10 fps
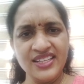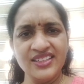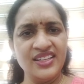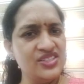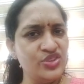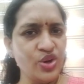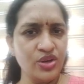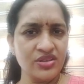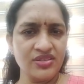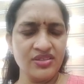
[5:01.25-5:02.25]
that increase
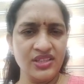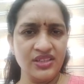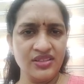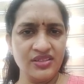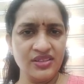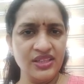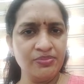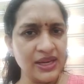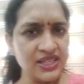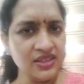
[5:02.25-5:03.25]
your
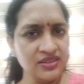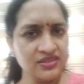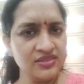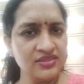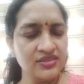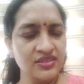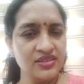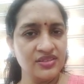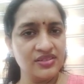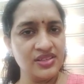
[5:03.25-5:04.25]
money?
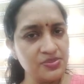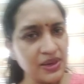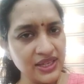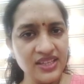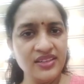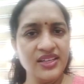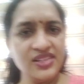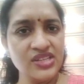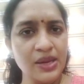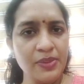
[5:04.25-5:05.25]
Does money
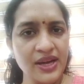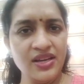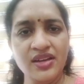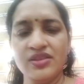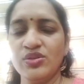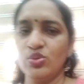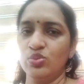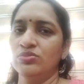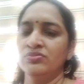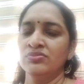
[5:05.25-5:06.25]
increase day by day?
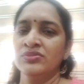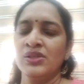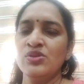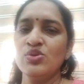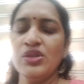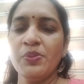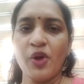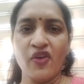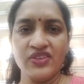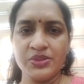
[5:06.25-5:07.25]
No. So the
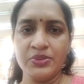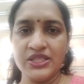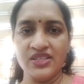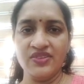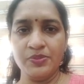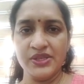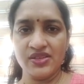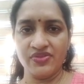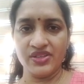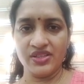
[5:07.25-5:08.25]
profitability will be
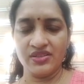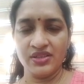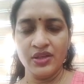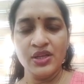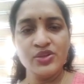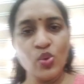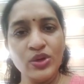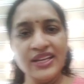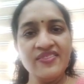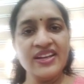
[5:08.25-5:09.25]
suffered.
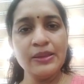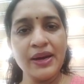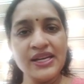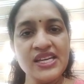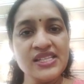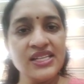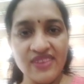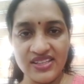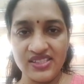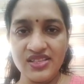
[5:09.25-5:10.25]
So only when the money is
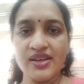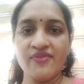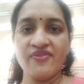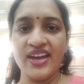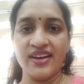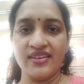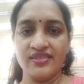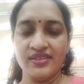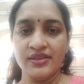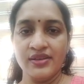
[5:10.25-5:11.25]
invested somewhere
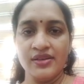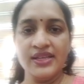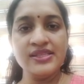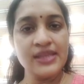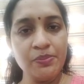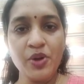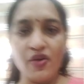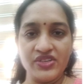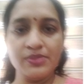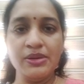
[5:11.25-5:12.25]
in some
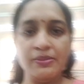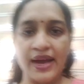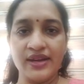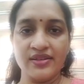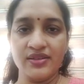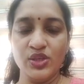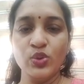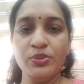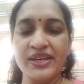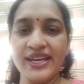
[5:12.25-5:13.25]
profitable manner,
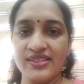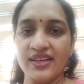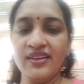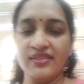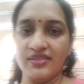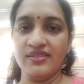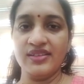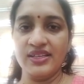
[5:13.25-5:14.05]
you will be getting